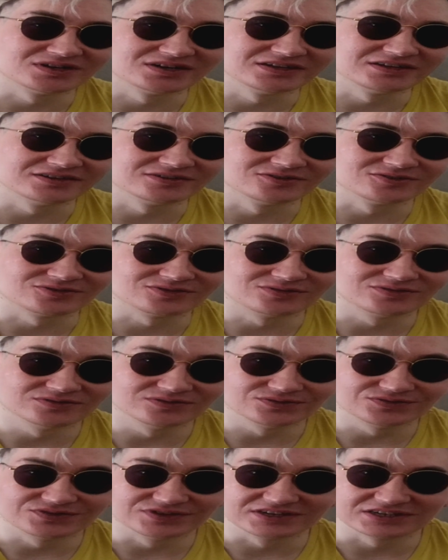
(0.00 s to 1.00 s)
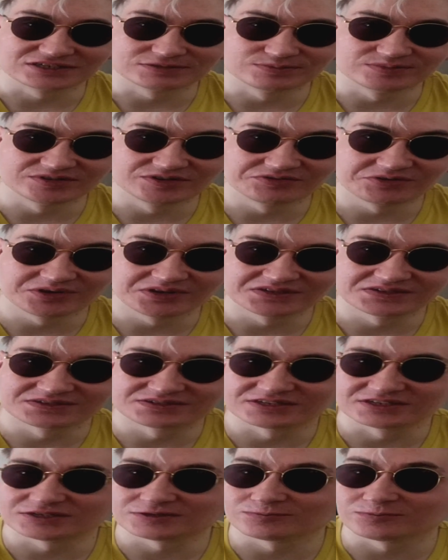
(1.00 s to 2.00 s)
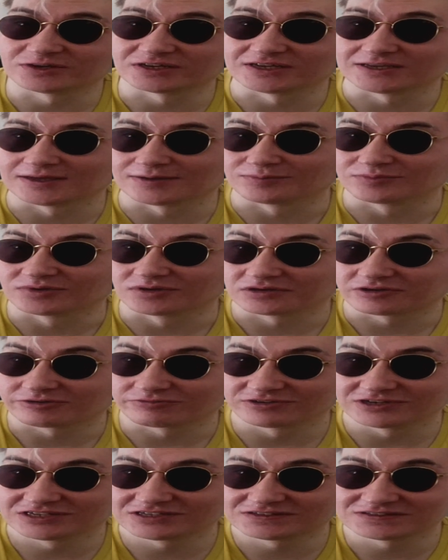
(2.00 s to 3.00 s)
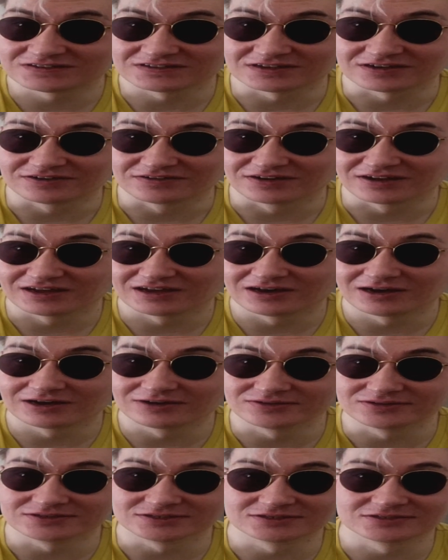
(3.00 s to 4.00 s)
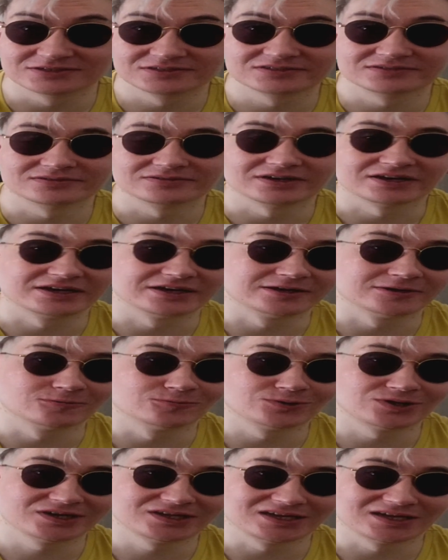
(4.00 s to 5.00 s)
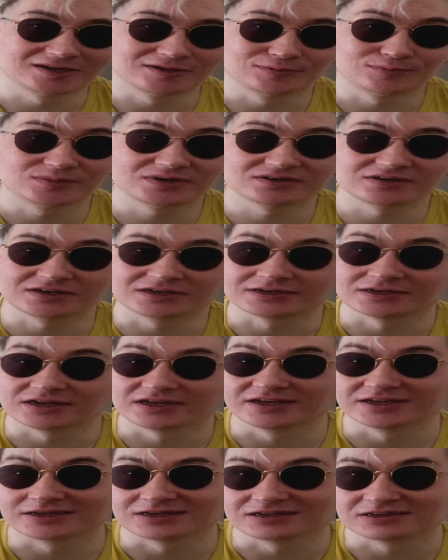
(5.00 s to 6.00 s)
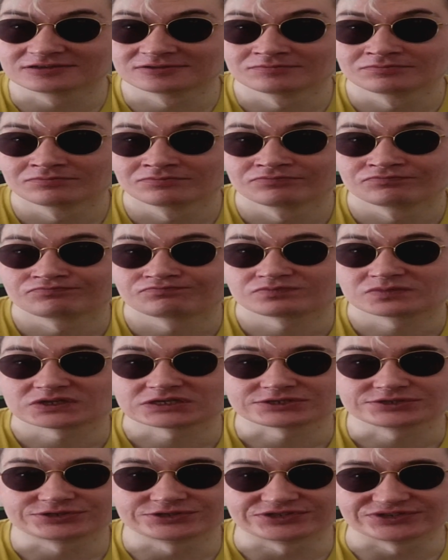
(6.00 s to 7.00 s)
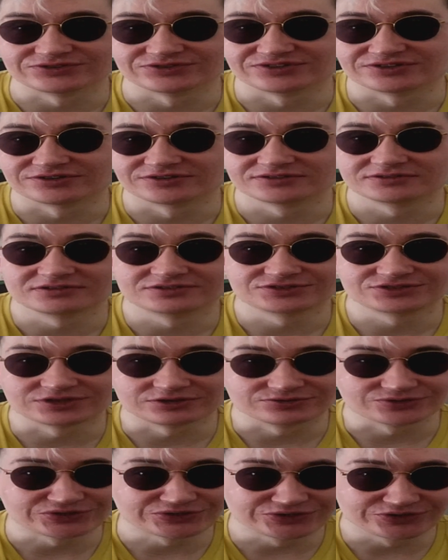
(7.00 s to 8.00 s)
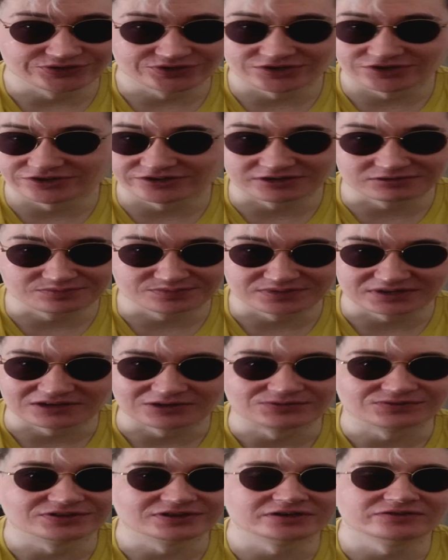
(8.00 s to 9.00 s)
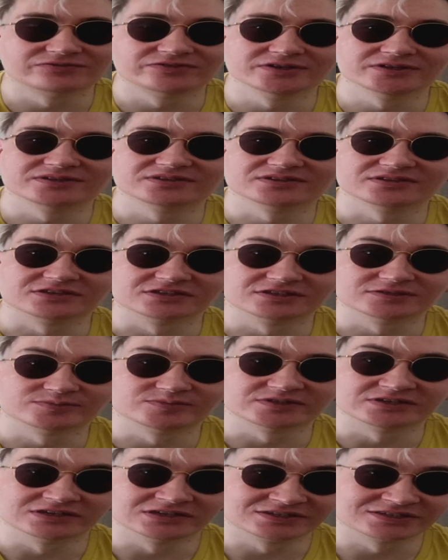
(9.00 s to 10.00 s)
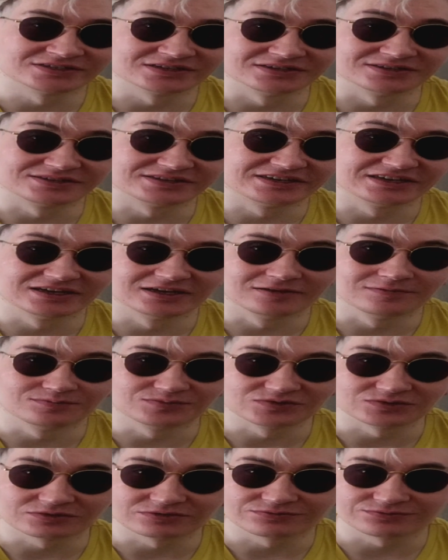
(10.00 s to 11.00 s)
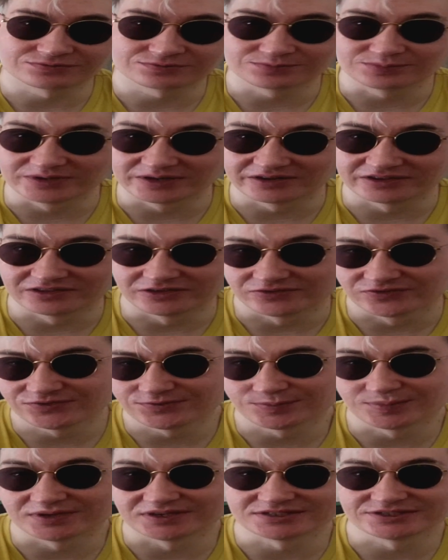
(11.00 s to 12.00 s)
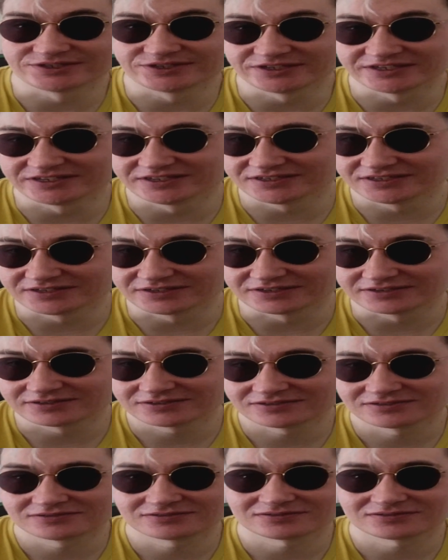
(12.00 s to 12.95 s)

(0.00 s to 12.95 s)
my occult experiences, why I'm a Christian now, is and why I'm like sure, so sure about everything, is because I came to believe by seeing,